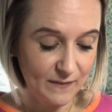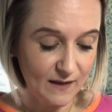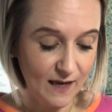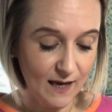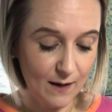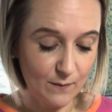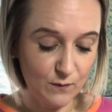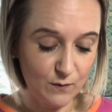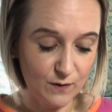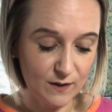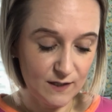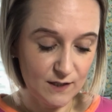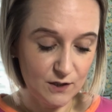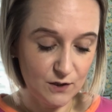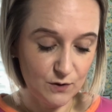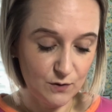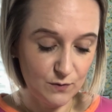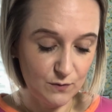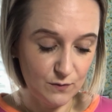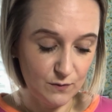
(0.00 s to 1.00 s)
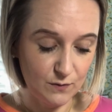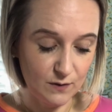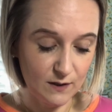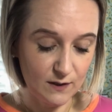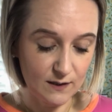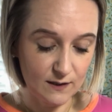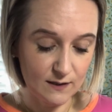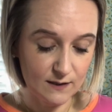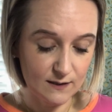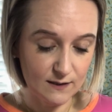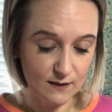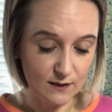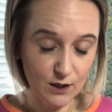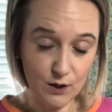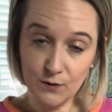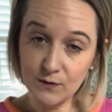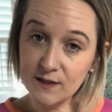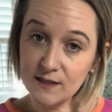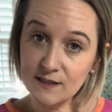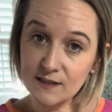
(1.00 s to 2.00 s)
I'm going to
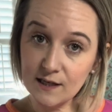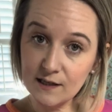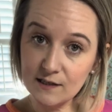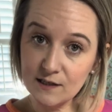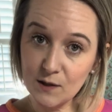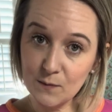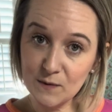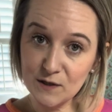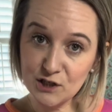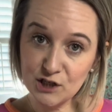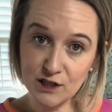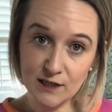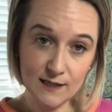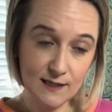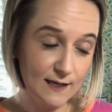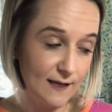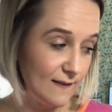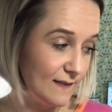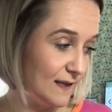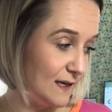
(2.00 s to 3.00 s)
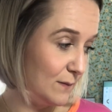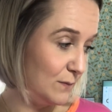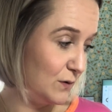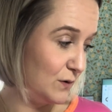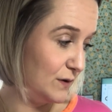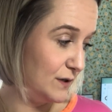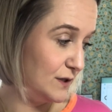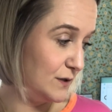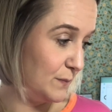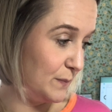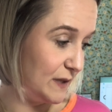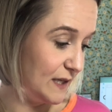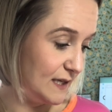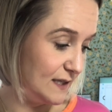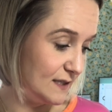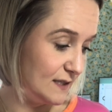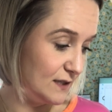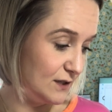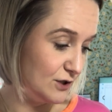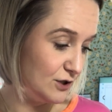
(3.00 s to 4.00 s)
load this onto the machine and then I'm going to
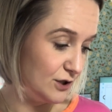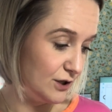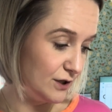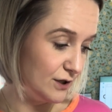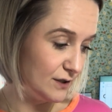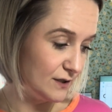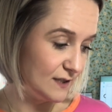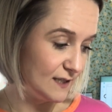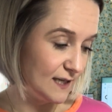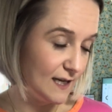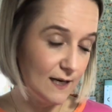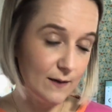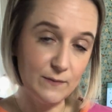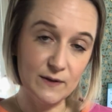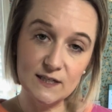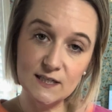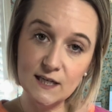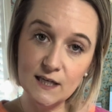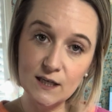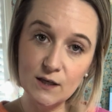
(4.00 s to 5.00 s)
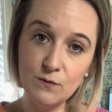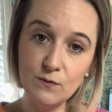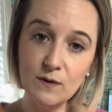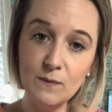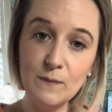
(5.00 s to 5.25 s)
place the shirt and I'm going to take you with